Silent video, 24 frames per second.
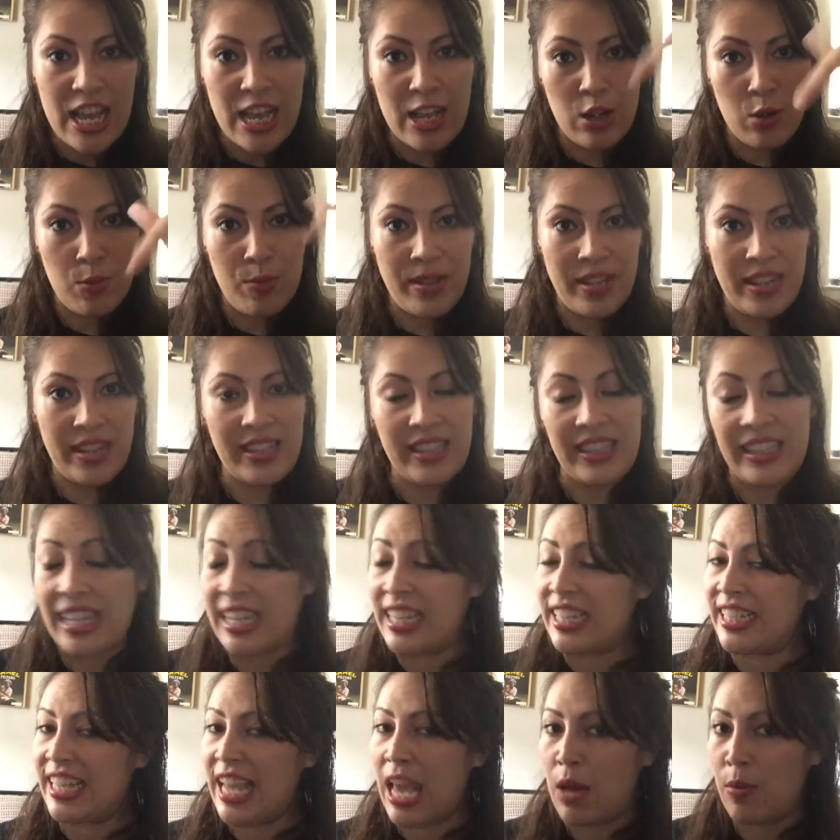It'll be
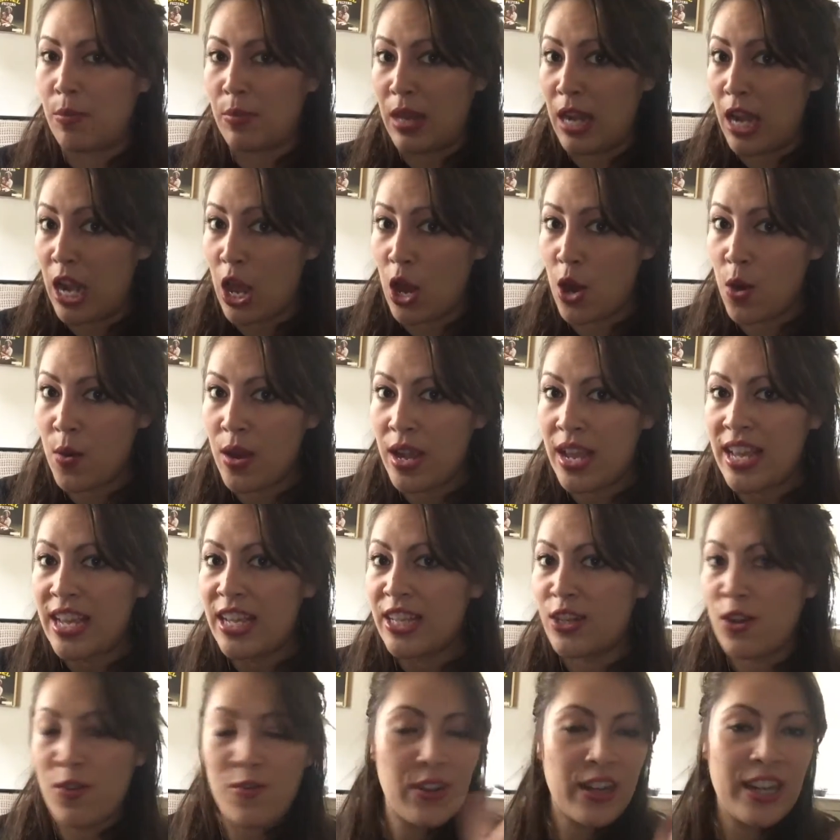linked down below.
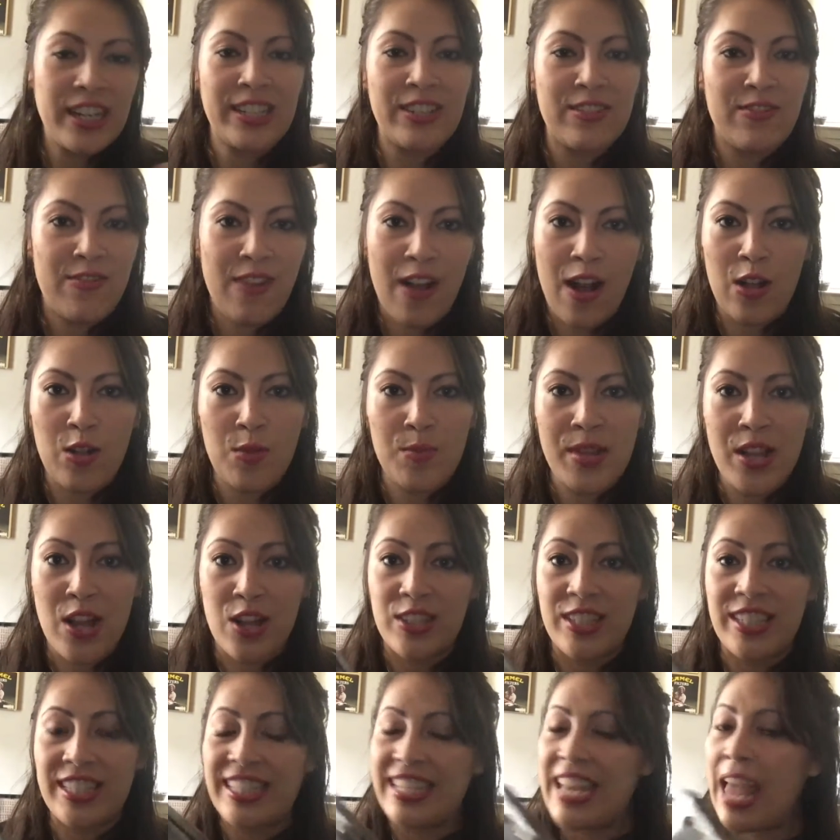Don't forget to follow me
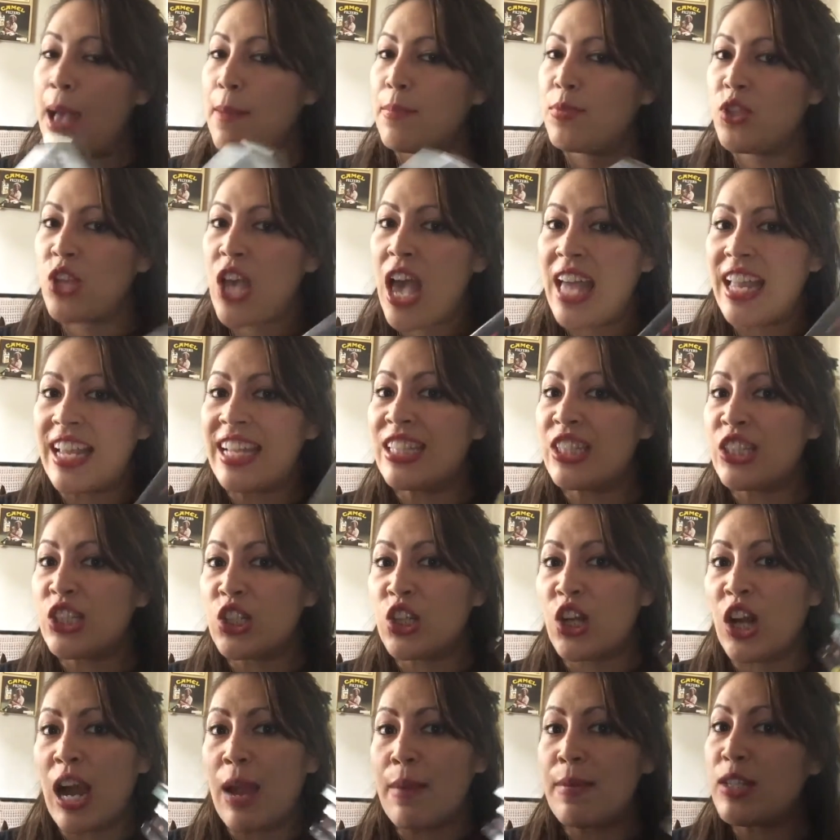on Snapchat,
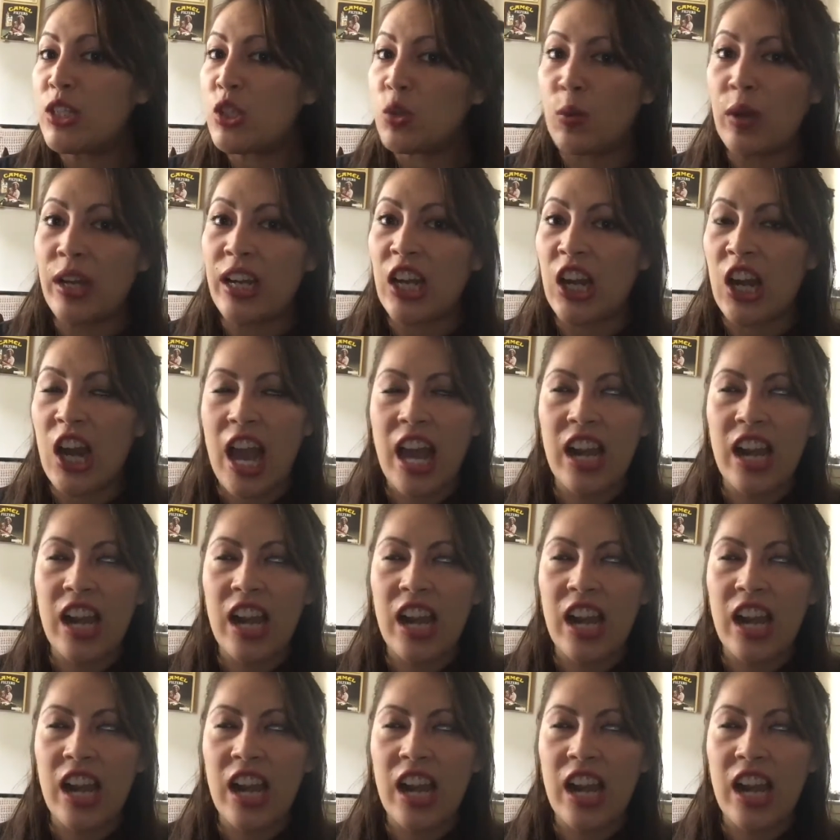Instagram, and Twitter.